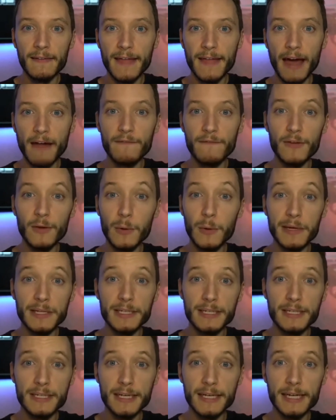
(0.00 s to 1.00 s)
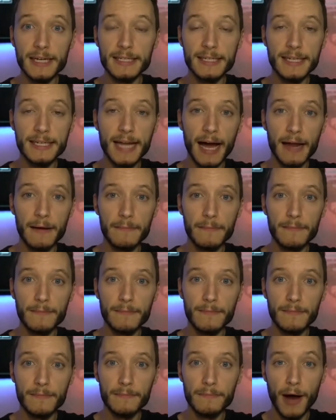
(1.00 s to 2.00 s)
that view is not
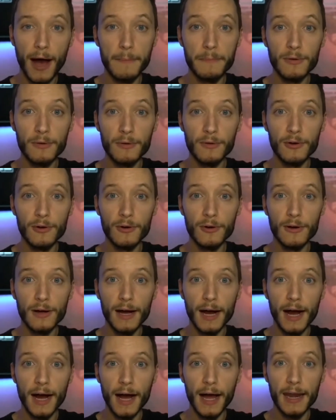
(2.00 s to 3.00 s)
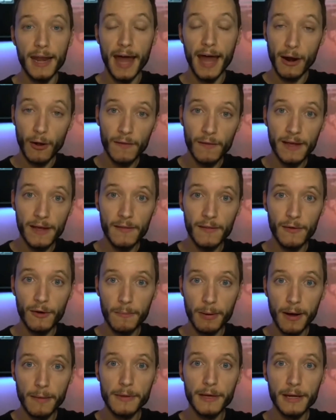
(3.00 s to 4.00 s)
popular, not only in the
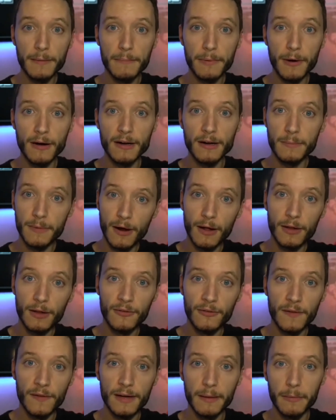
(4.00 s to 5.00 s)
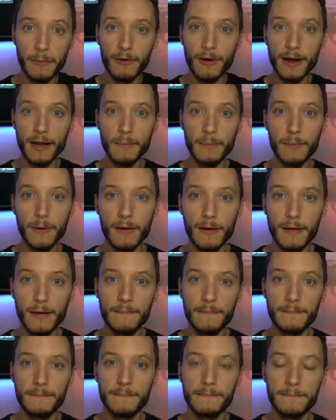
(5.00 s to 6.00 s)
Republican Party, but also in the Democratic Party.